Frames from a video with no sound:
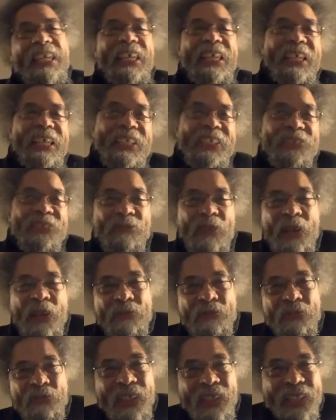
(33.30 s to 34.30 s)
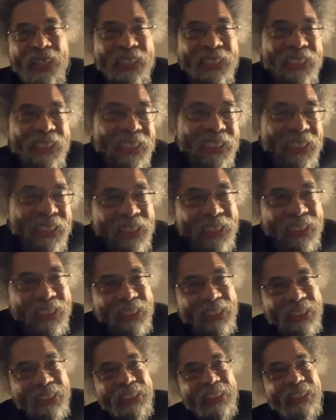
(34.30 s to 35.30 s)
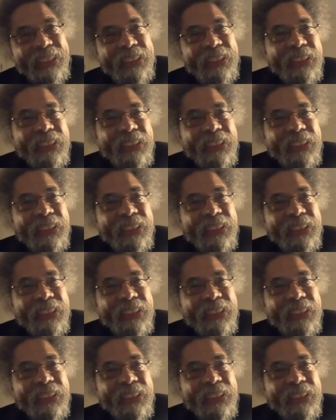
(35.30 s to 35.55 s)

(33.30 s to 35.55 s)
I want to tell him a little bit about how